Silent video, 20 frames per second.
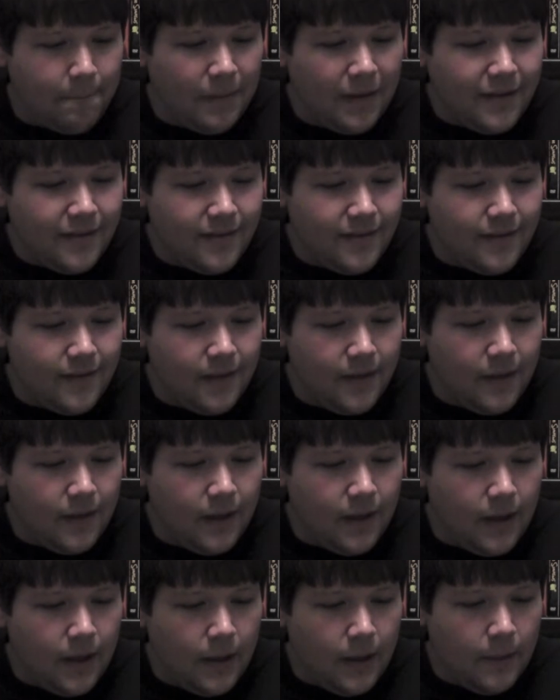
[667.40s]
But
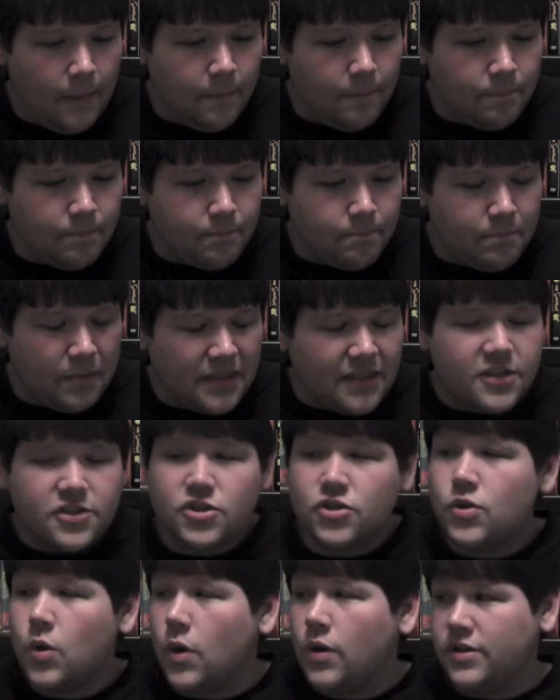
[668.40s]
the
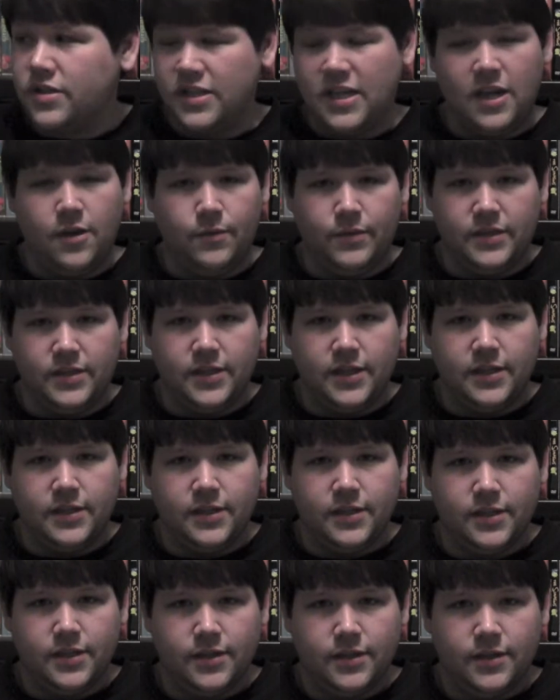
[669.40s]
song
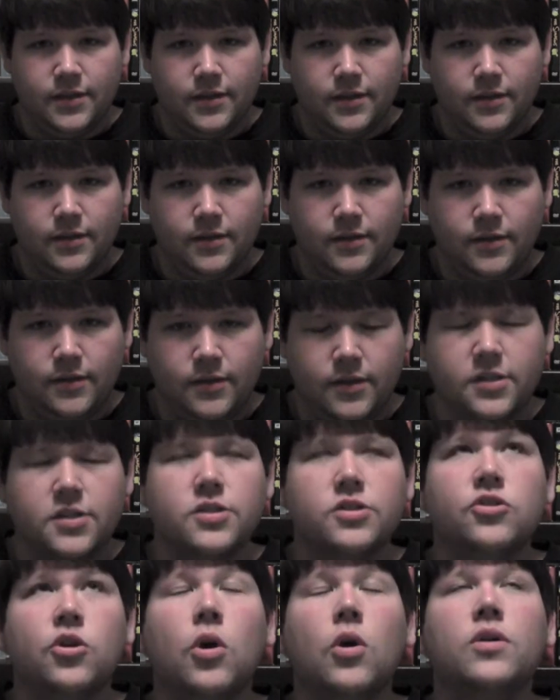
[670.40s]
sequences. The
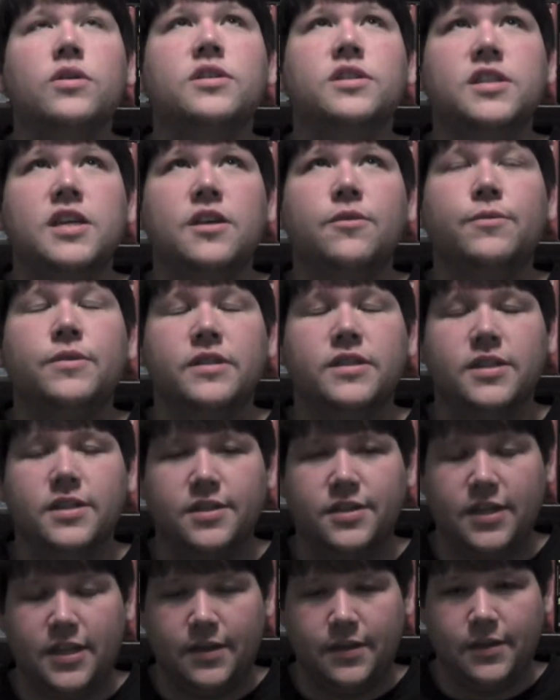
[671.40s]
song
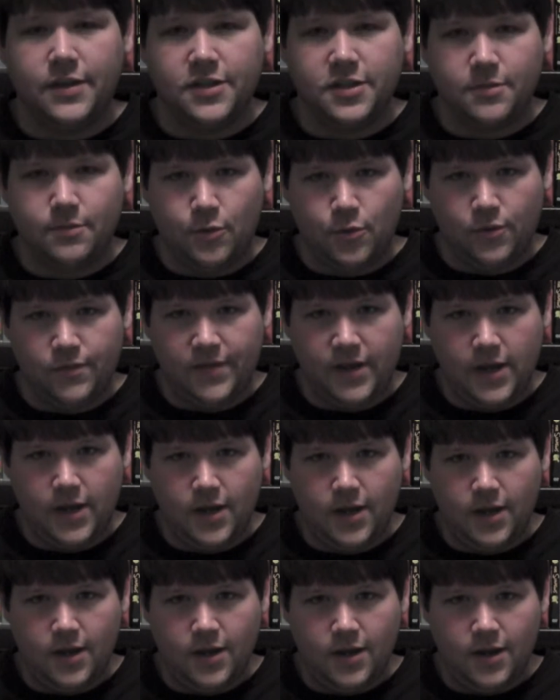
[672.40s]
sequences in this
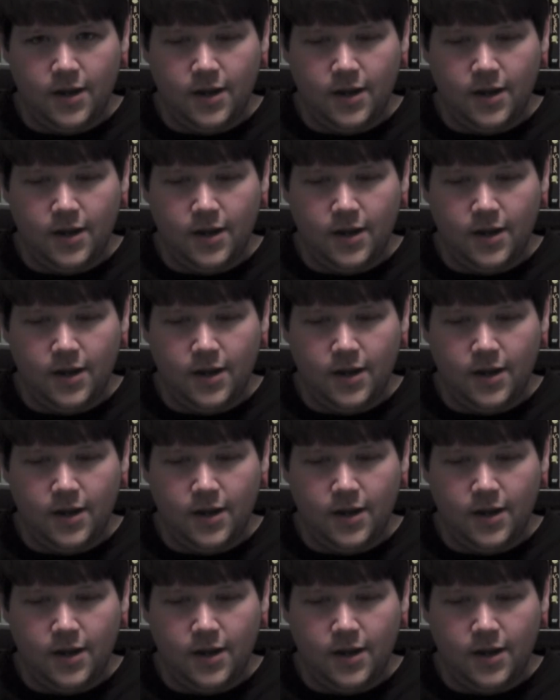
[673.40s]
movie.